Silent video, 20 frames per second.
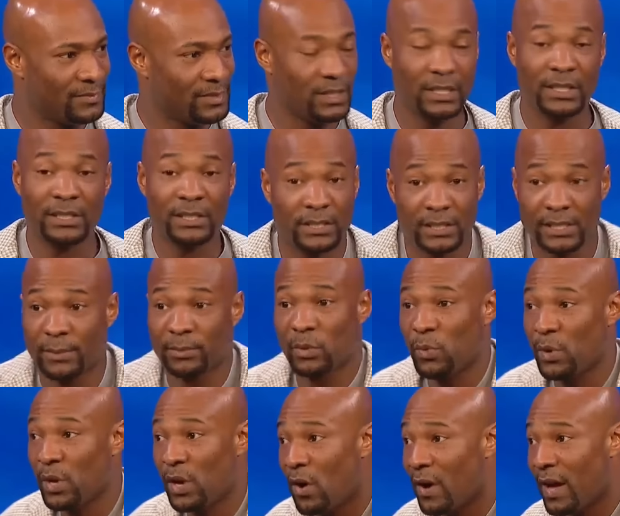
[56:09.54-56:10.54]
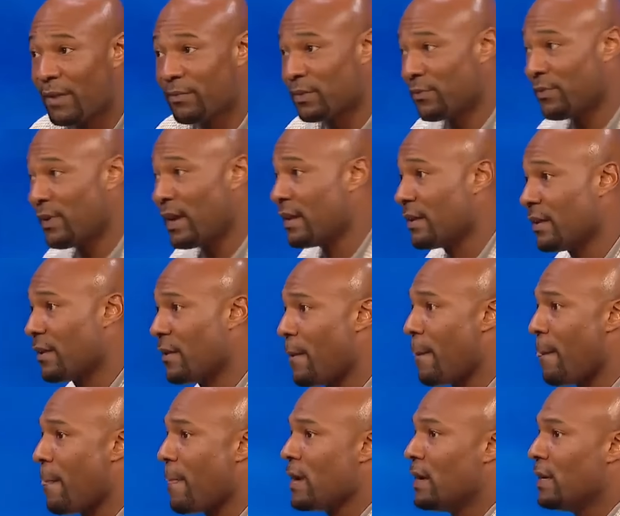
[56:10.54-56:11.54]
See, this is something we all have to fight.
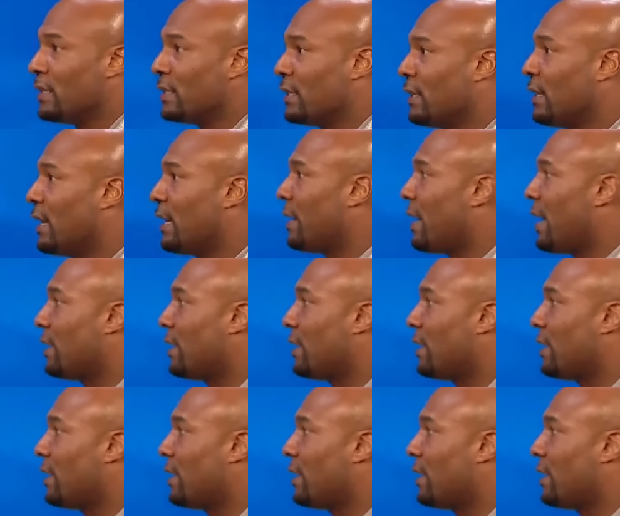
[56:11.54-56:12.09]
And,